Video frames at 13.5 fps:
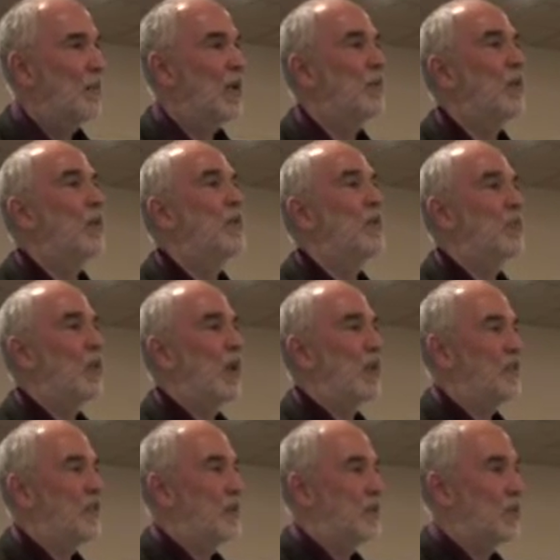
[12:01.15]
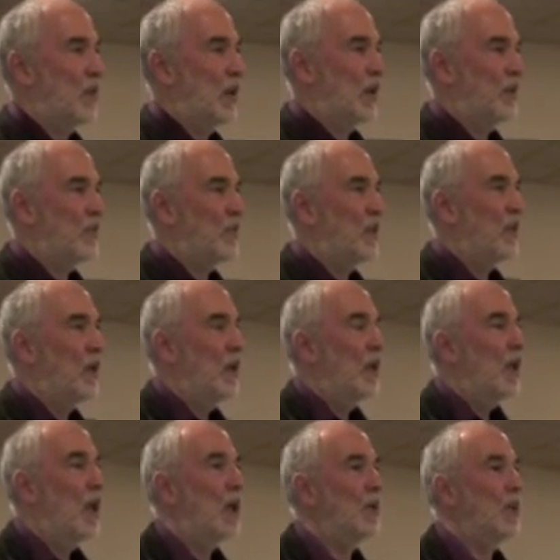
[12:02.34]
people in the press you trust
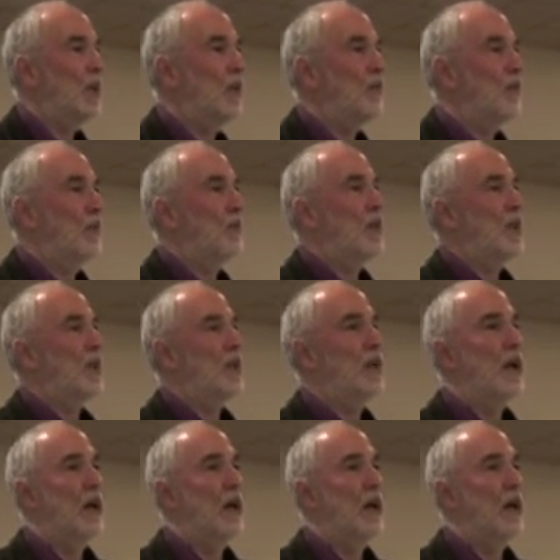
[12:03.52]
and give them the